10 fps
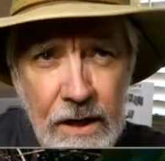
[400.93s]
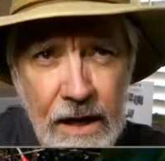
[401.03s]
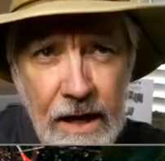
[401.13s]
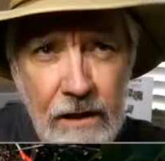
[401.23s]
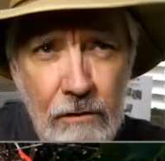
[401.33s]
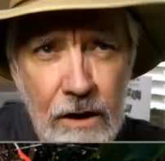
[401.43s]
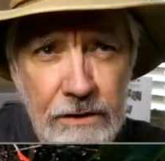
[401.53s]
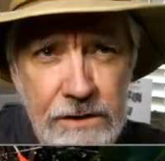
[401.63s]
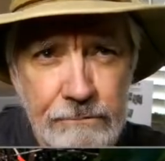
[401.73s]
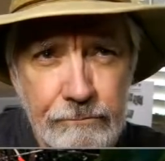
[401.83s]
hanging around
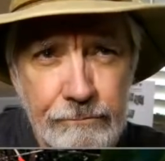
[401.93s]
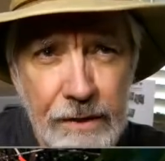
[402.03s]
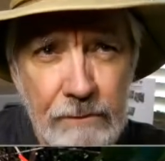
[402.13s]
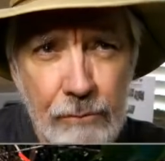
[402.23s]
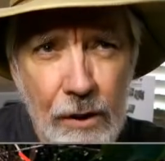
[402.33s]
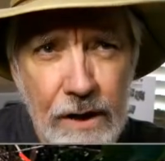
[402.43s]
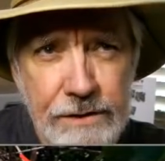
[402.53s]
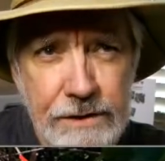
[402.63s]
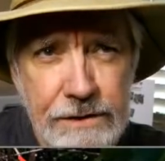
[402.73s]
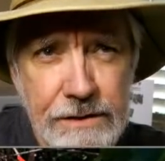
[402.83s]
this big branch
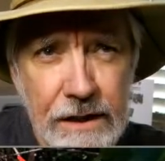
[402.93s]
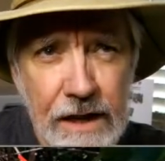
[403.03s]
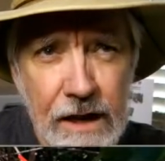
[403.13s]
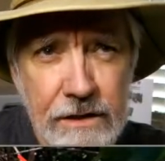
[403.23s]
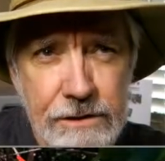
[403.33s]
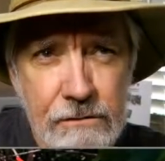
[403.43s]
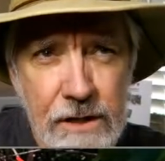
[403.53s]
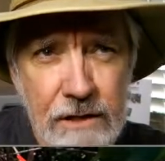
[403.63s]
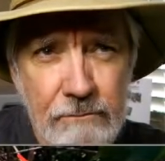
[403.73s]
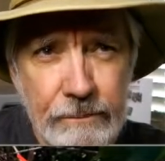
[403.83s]
that's stuck out of the
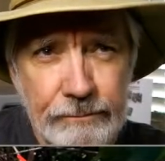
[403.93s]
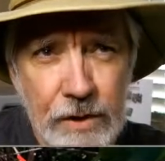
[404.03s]
stream,